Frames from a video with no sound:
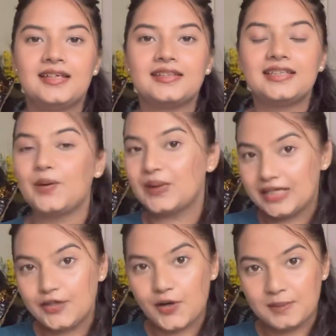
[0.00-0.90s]
Now in
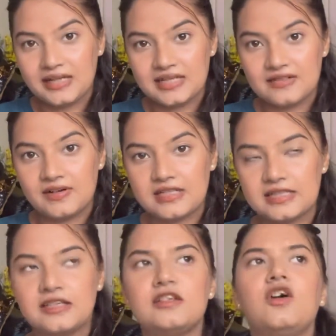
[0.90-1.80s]
nominative
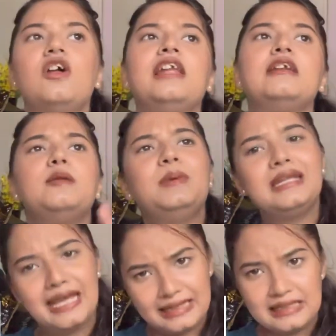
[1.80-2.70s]
article, or let it be in
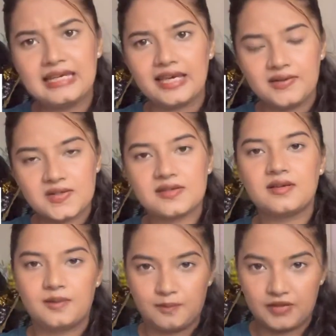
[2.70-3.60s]
any case,
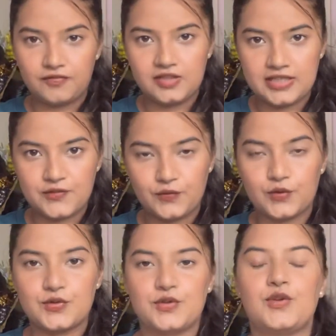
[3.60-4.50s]
but let's
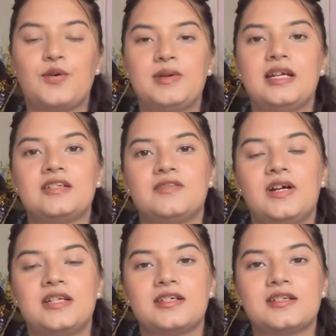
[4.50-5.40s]
focus on nominative
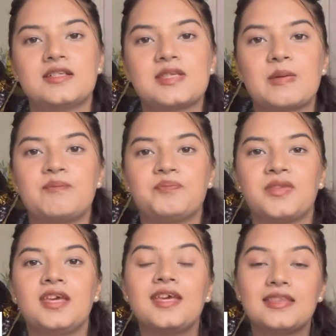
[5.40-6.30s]
articles.
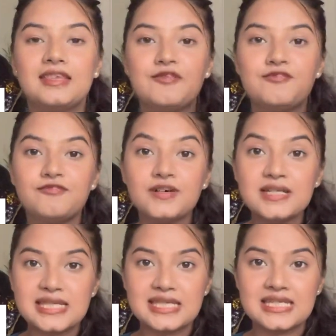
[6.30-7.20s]
The
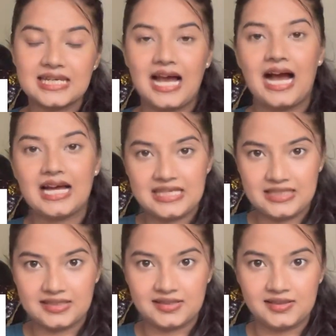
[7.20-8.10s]
first
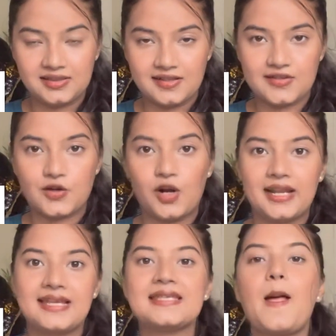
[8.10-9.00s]
article is called
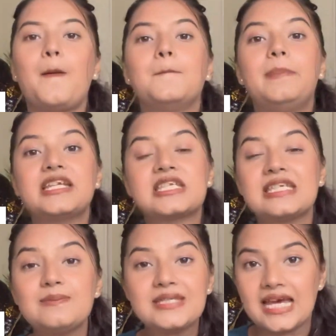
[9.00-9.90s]
as
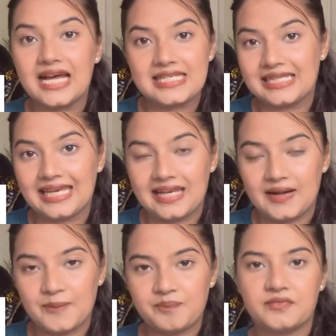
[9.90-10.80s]
bestimmt Artikel.
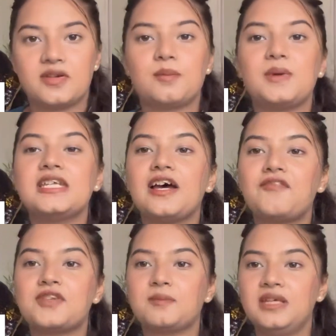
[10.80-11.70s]
Repeat
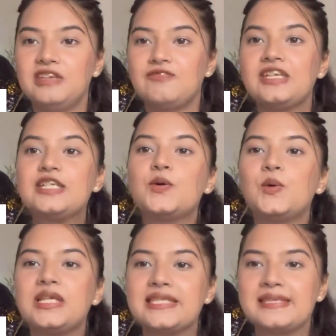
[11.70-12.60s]
after me.
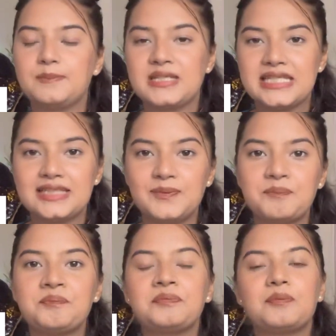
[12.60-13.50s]
Wiederholen Sie bitte.
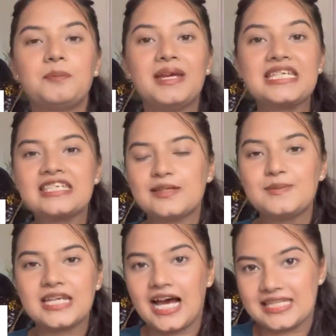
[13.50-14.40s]
Bestimmt
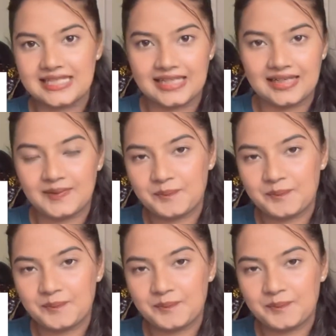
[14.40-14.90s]
Artikel.